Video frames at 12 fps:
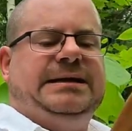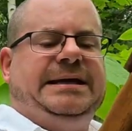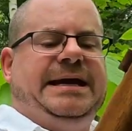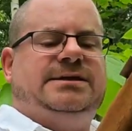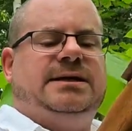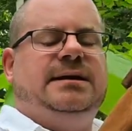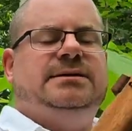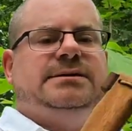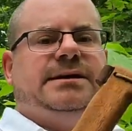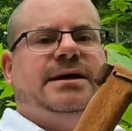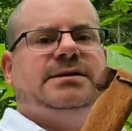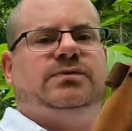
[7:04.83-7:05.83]
it's hard to
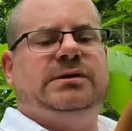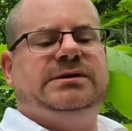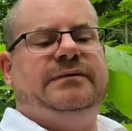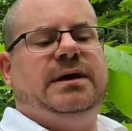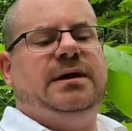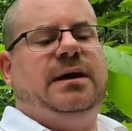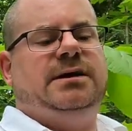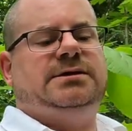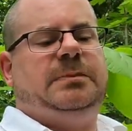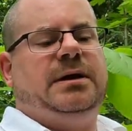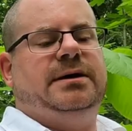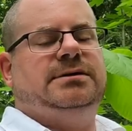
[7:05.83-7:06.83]
say, because once I've got a
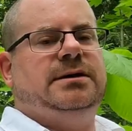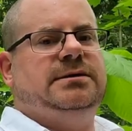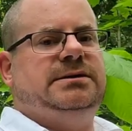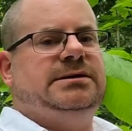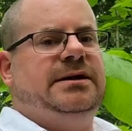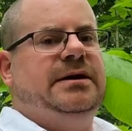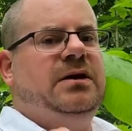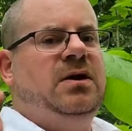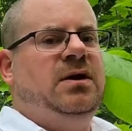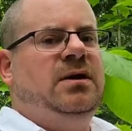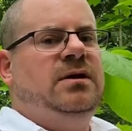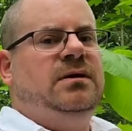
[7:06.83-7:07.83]
hot spot, it's hard to say
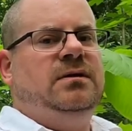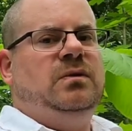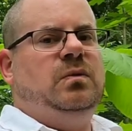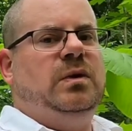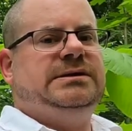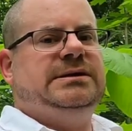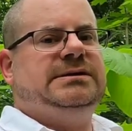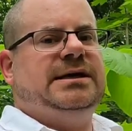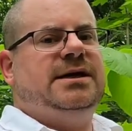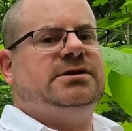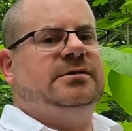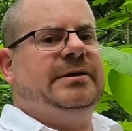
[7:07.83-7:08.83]
what's
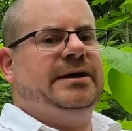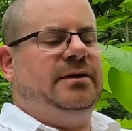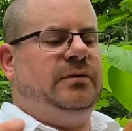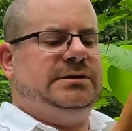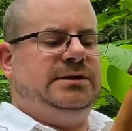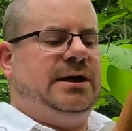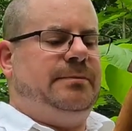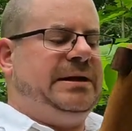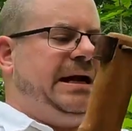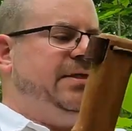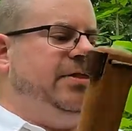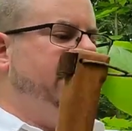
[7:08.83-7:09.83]
exacerbating and what's not,
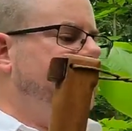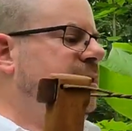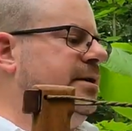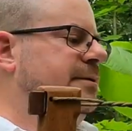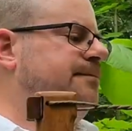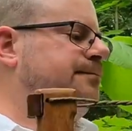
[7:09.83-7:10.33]
but I think